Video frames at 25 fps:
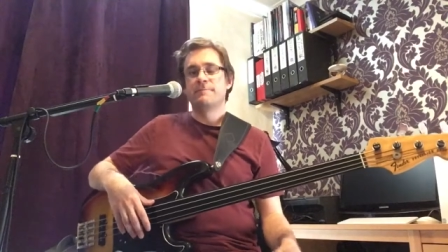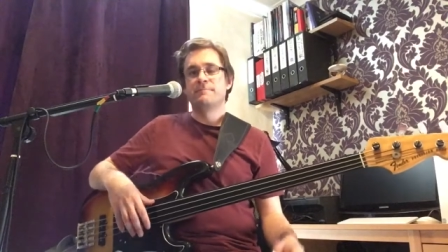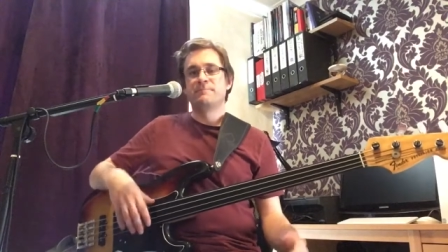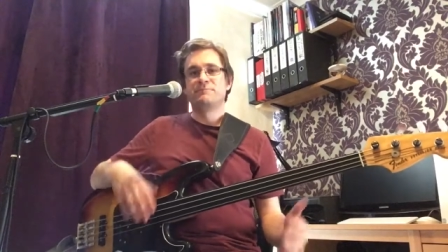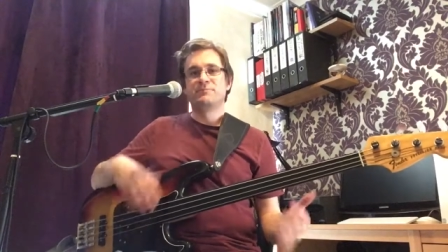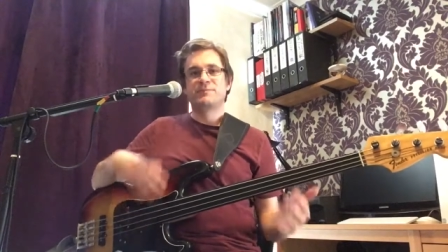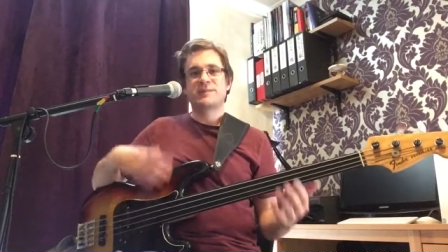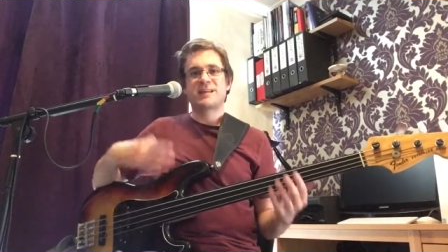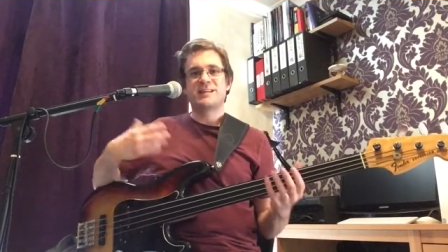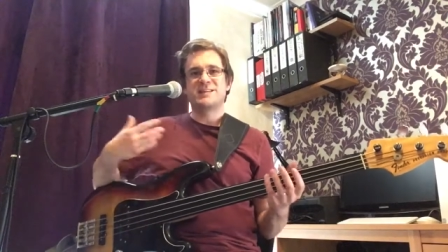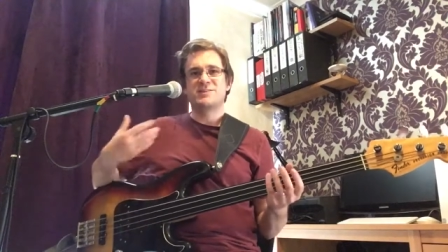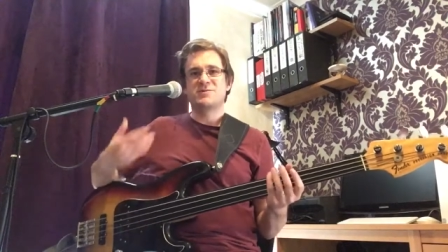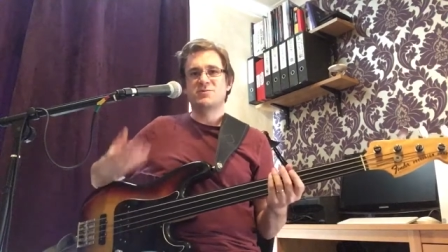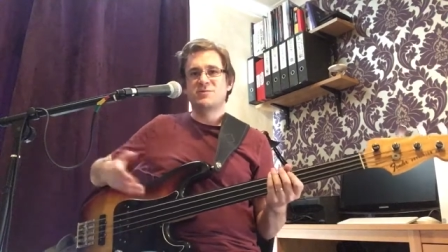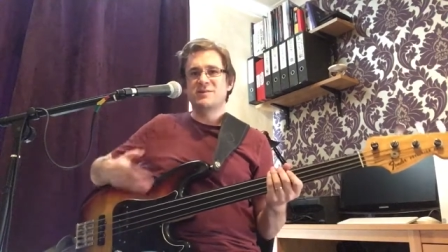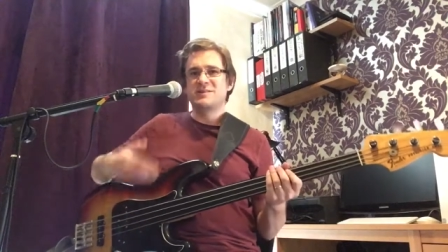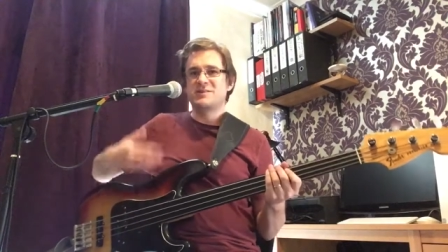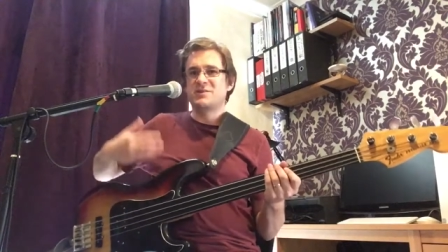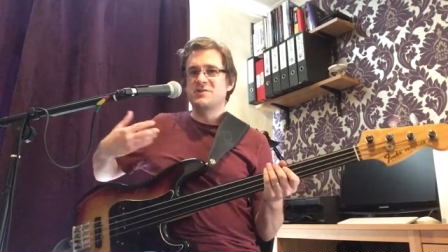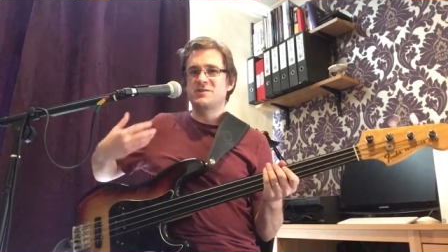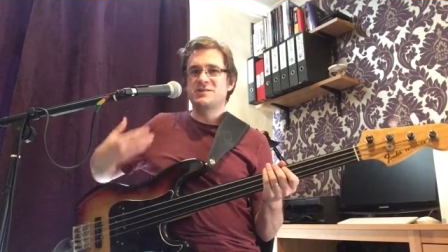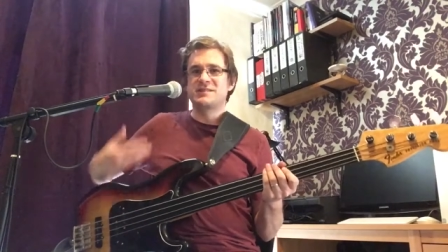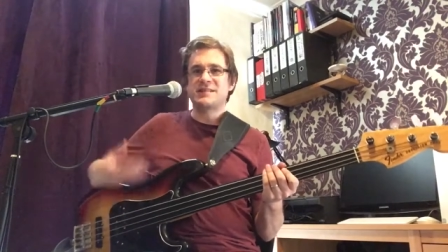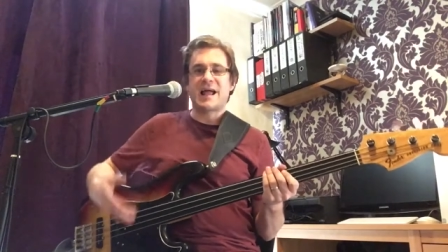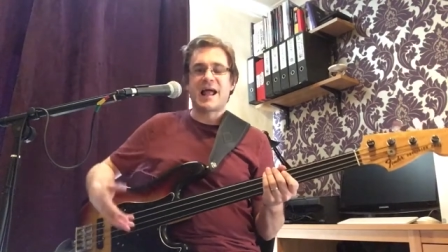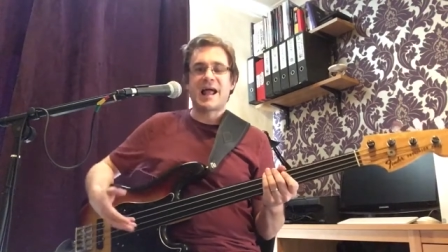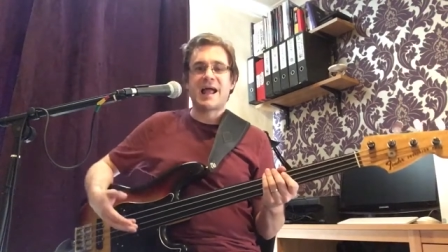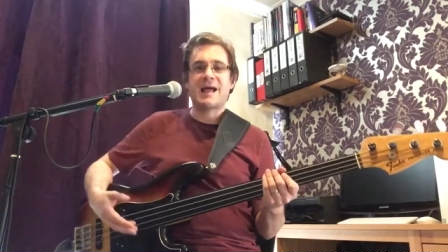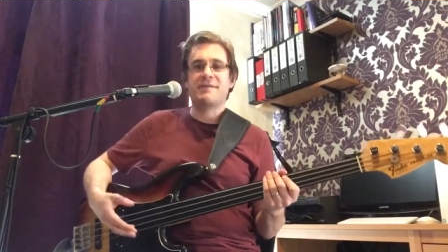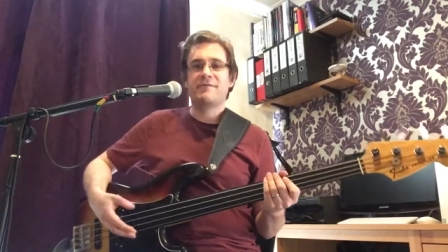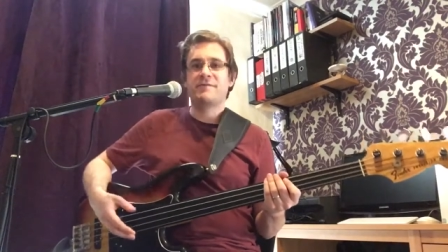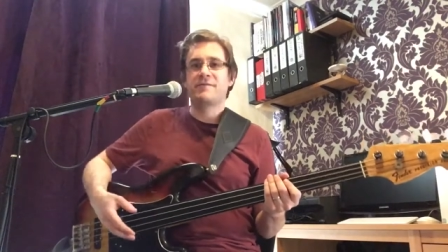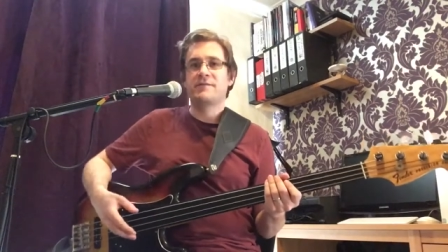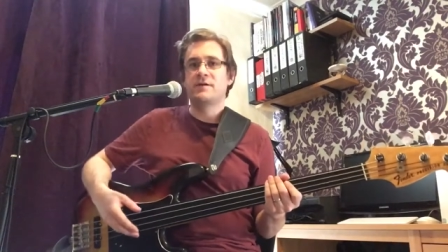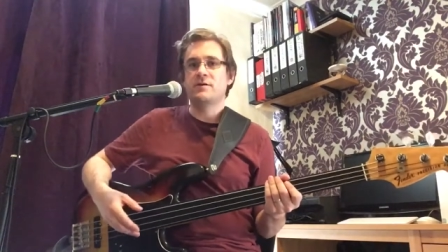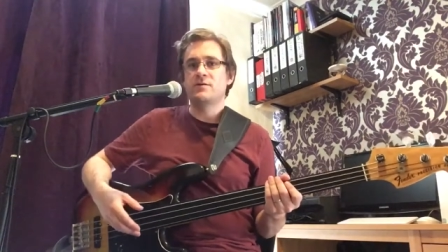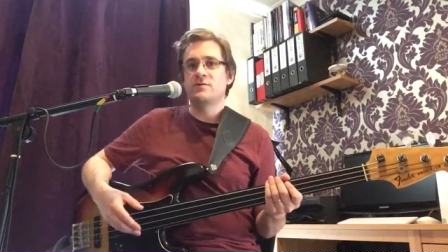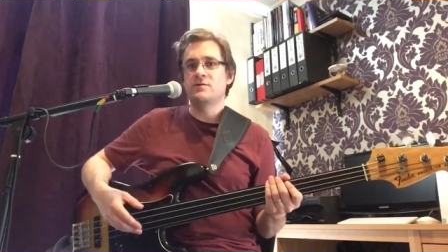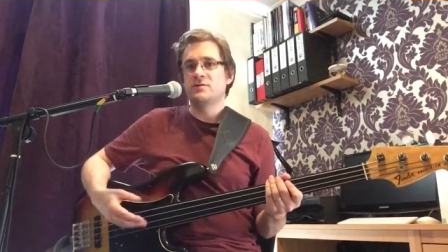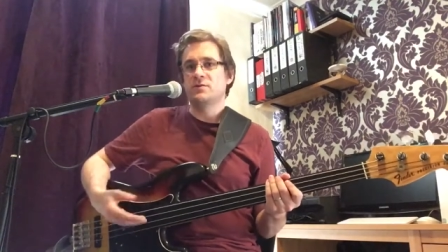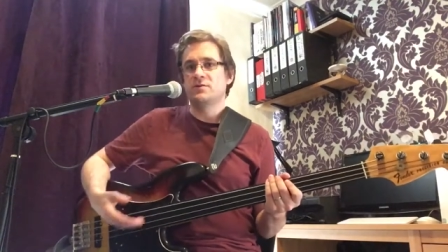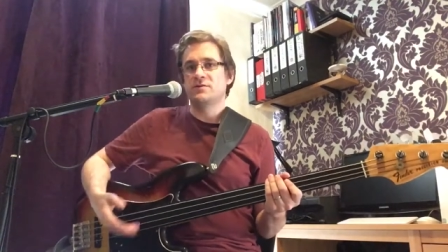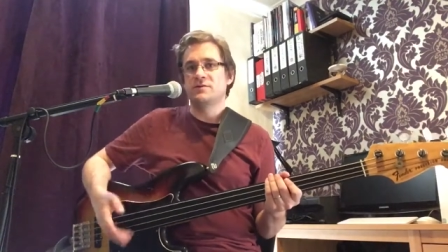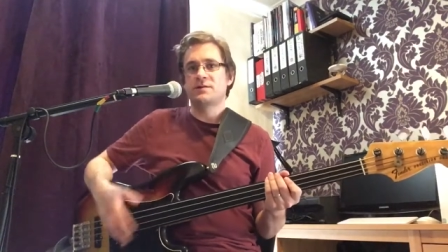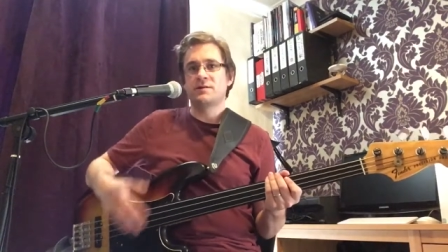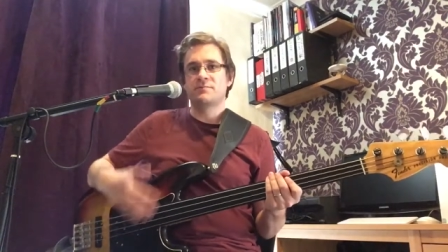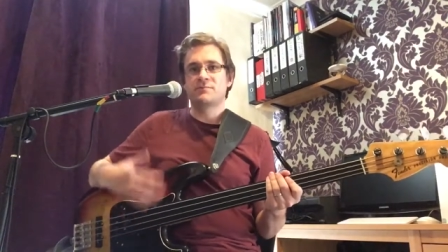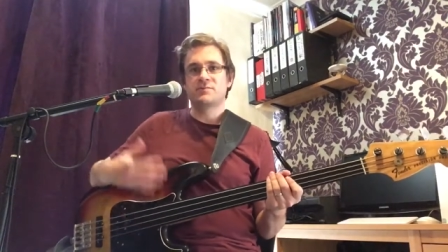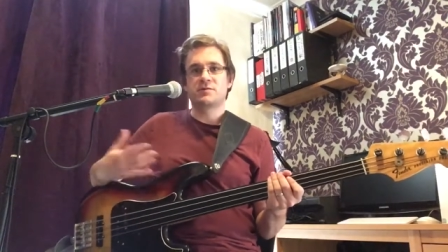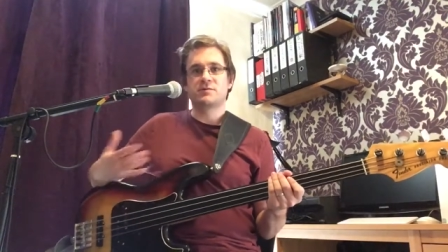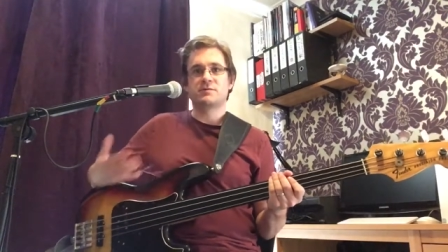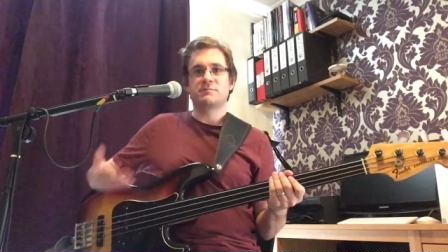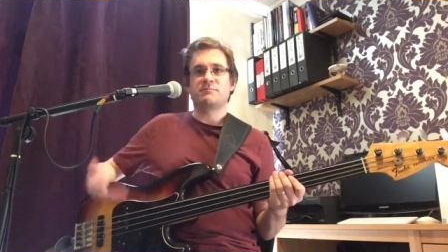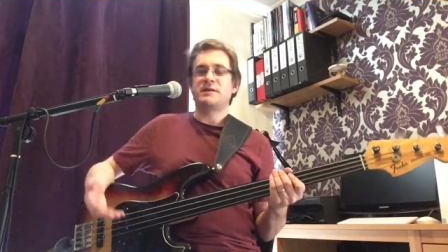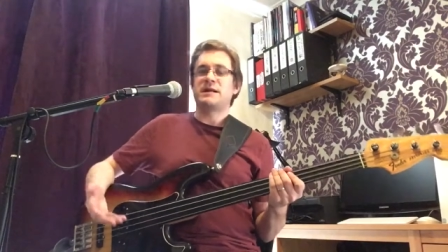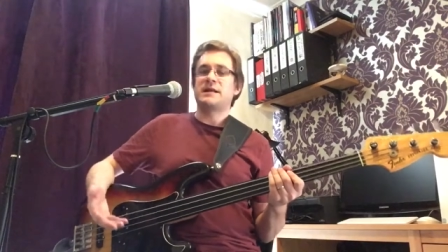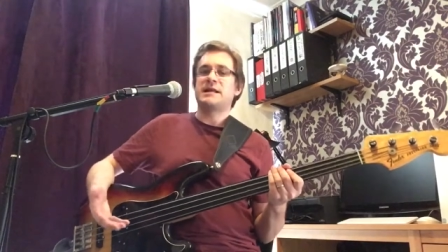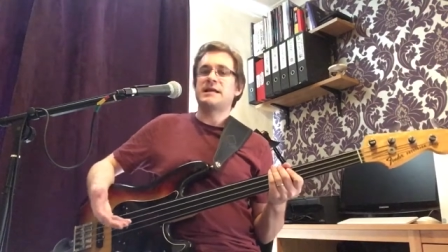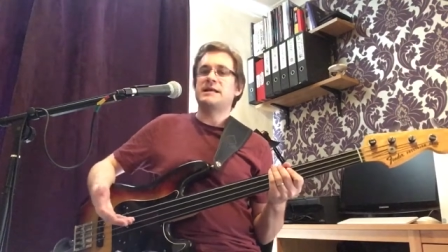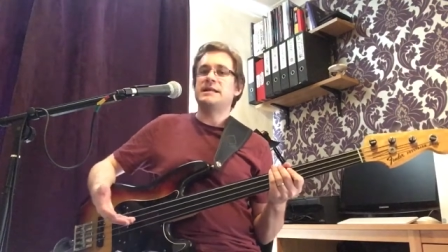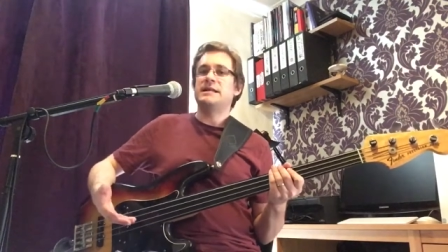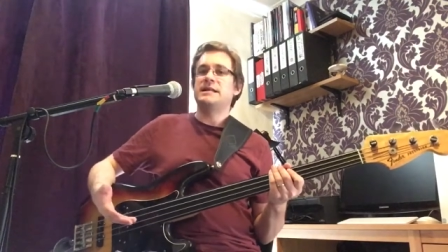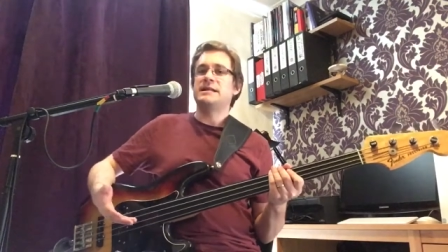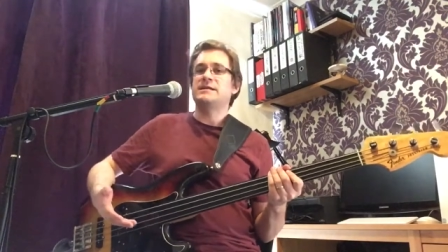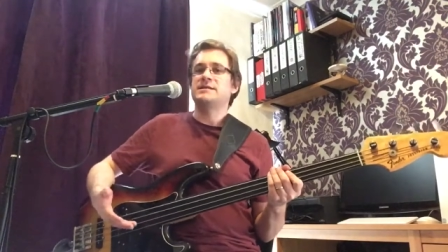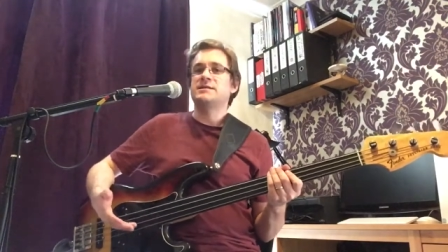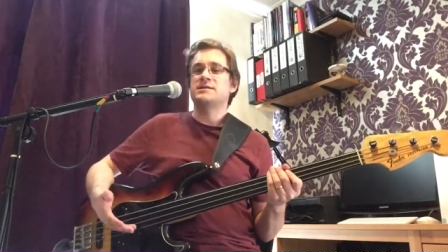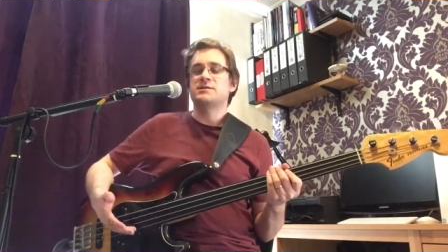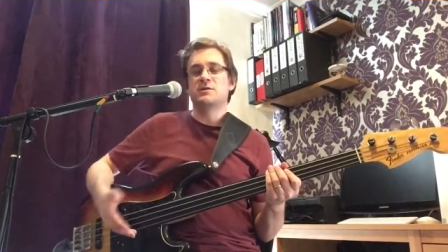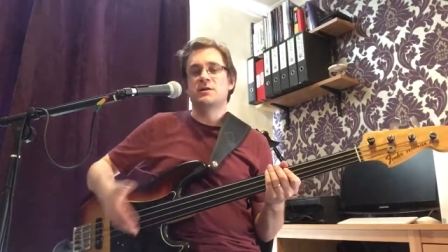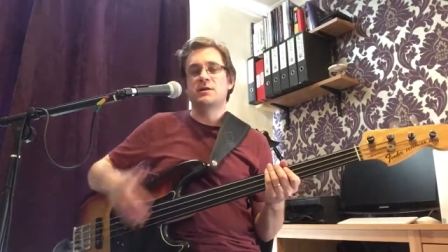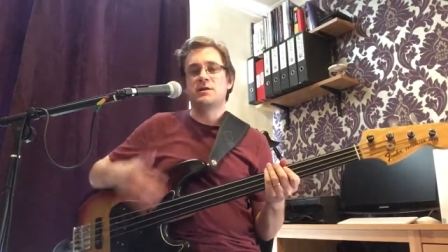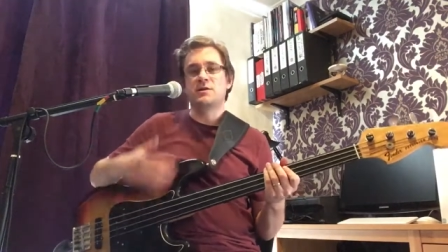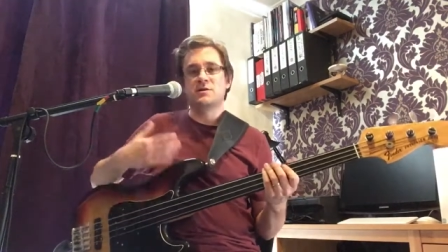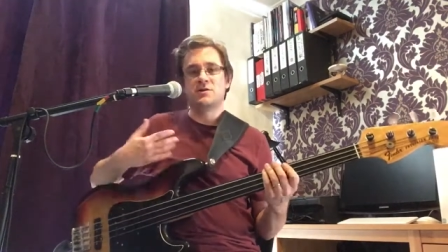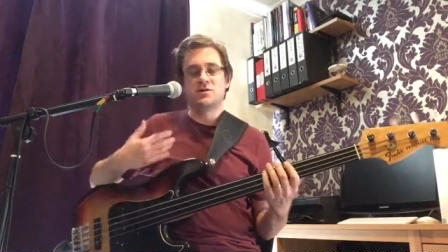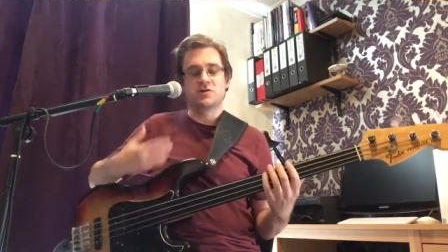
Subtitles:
And it's always good to have those on some sort of playlist that you can